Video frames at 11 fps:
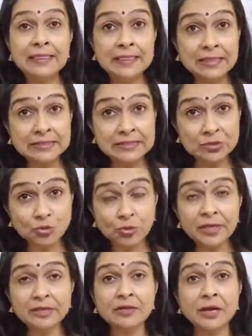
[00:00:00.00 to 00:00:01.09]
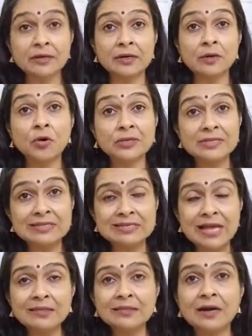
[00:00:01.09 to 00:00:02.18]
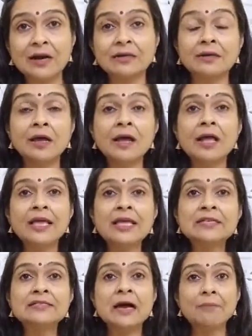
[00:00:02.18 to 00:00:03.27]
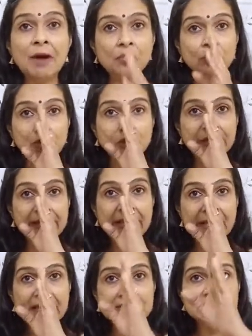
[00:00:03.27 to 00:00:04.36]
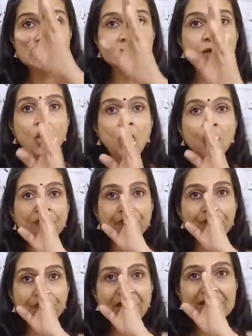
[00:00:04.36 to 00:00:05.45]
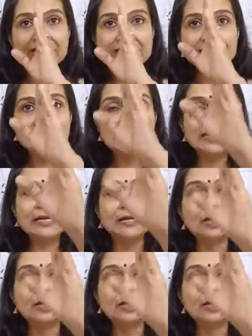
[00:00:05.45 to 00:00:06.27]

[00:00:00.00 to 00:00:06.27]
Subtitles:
the Surya Tratak or the Sun Tratak is about gazing or fixedly